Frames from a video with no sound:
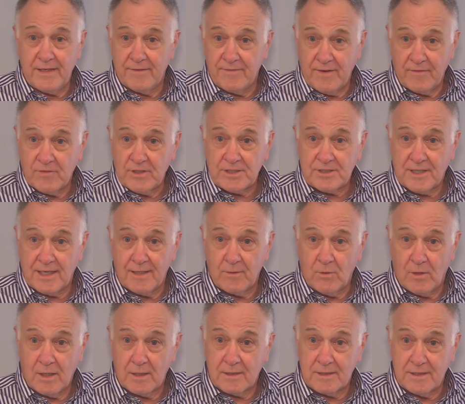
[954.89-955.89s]
of every
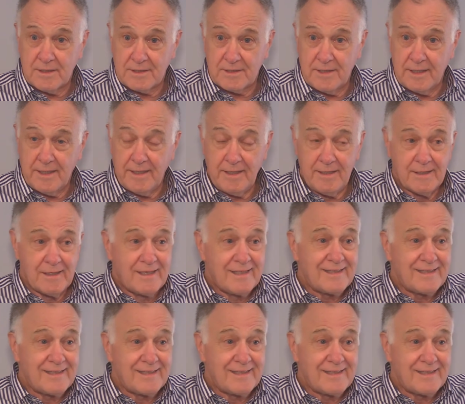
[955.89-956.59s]
sidewalk in the city.